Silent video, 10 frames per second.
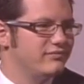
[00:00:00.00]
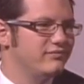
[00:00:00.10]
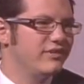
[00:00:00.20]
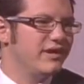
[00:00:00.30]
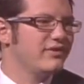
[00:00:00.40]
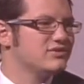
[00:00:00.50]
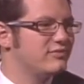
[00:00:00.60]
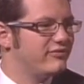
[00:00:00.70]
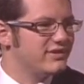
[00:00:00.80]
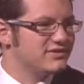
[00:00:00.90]
an ounce of
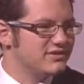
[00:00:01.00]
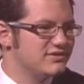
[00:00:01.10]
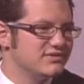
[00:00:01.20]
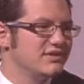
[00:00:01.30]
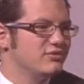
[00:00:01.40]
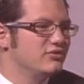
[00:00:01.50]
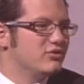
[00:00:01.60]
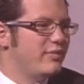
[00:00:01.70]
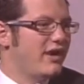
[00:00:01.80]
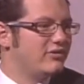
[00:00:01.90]
prevention is equal
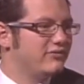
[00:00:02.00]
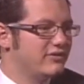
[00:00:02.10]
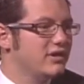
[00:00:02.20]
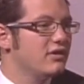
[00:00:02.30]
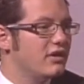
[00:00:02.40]
to a pound of cure,